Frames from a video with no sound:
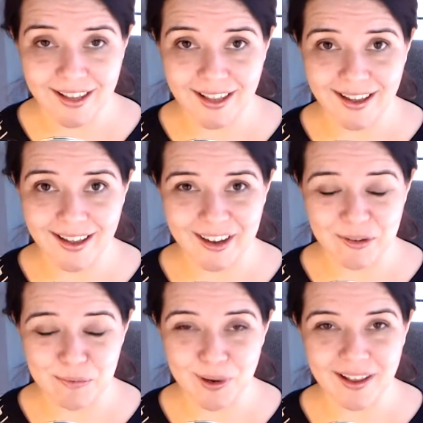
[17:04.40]
uh,
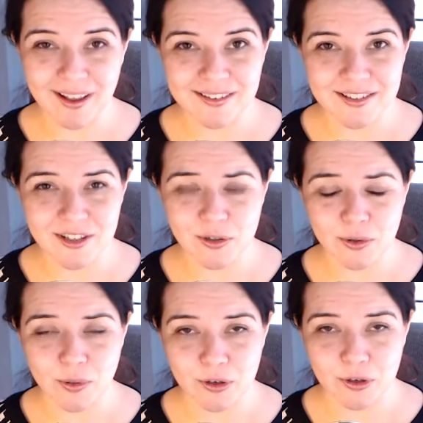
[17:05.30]
because to
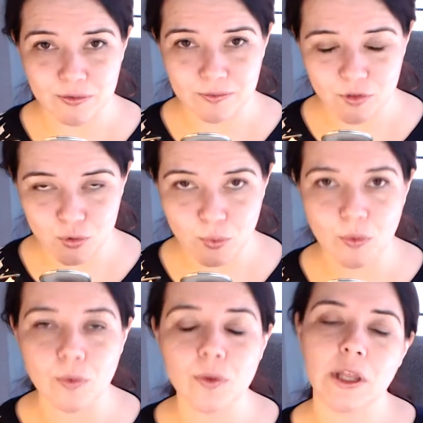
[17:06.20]
do their
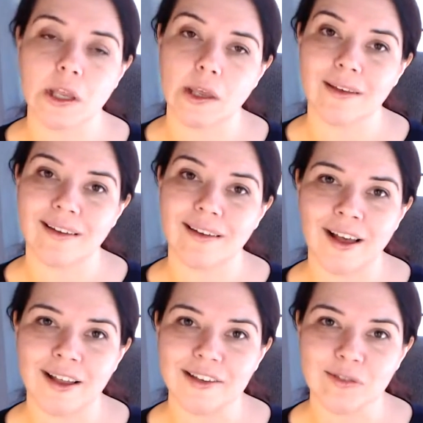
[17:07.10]
truly
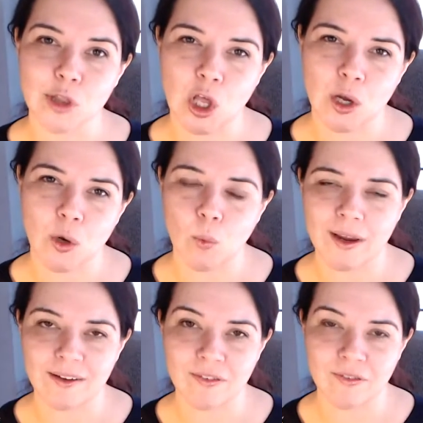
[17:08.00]
uh, long
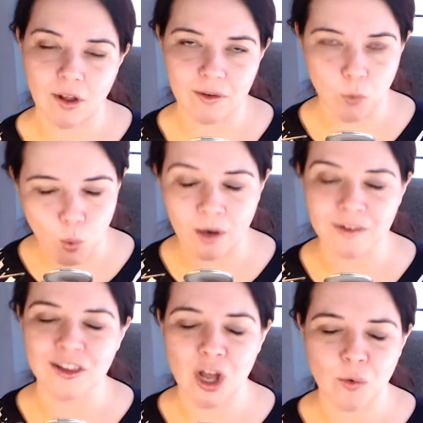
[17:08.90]
wave
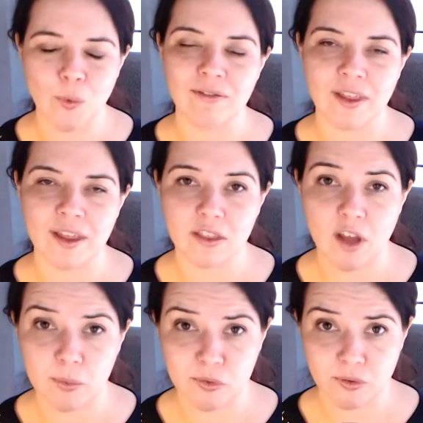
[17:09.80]
long wavelength
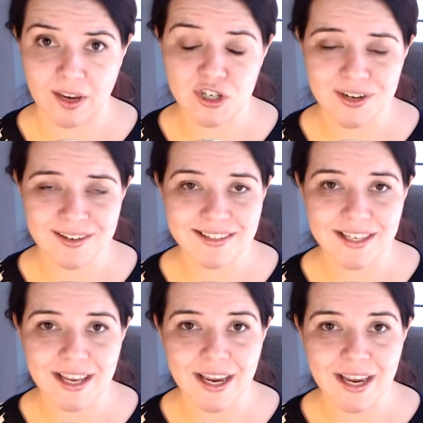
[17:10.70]
observations,
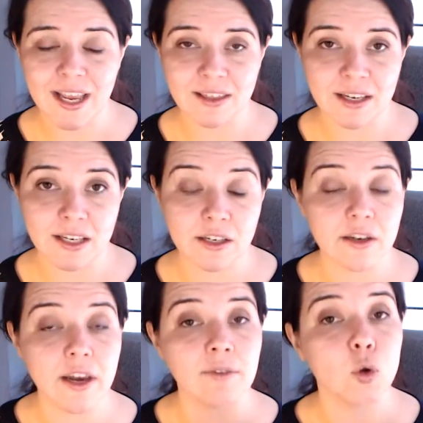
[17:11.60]
they needed
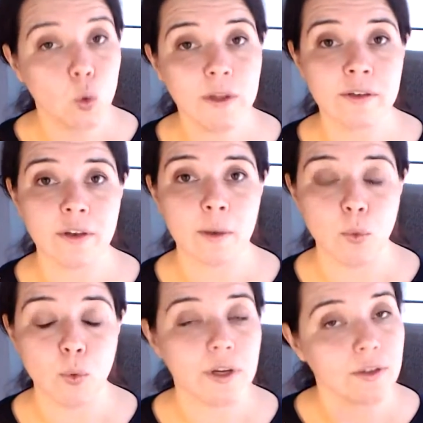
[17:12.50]
to have coolant on
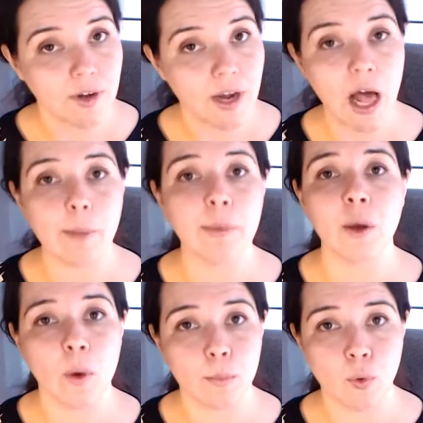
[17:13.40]
board. Even Hubble
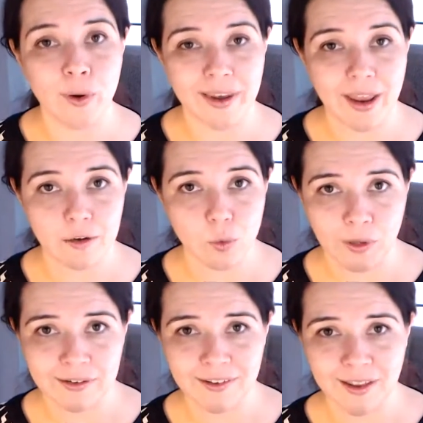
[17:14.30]
at one point had
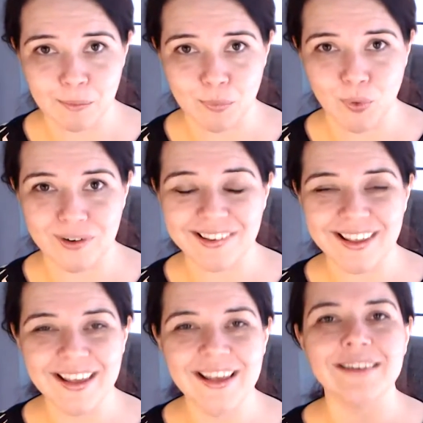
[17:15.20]
coolant on board
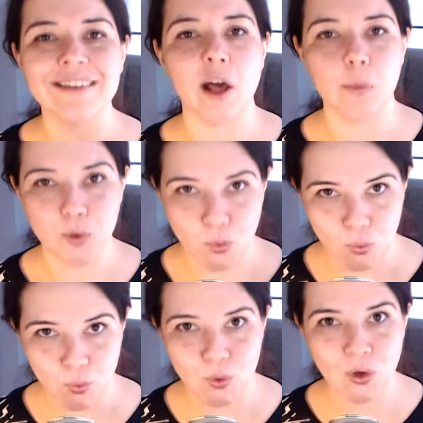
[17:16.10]
to help
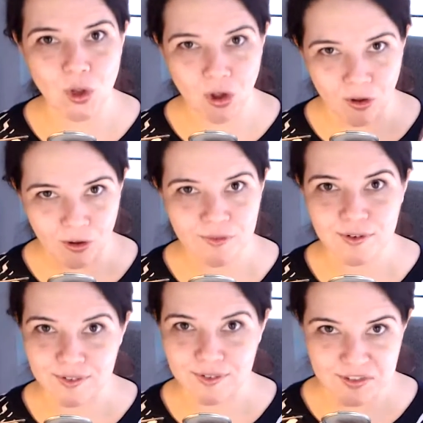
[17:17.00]
cool all of
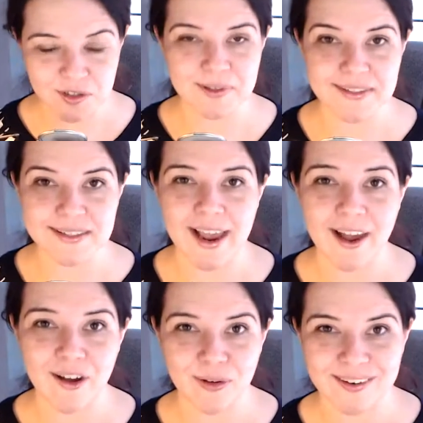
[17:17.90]
those instruments
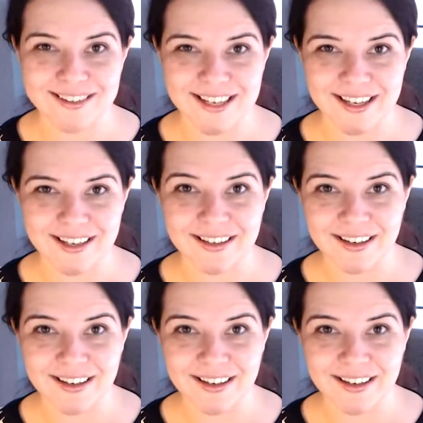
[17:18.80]
down to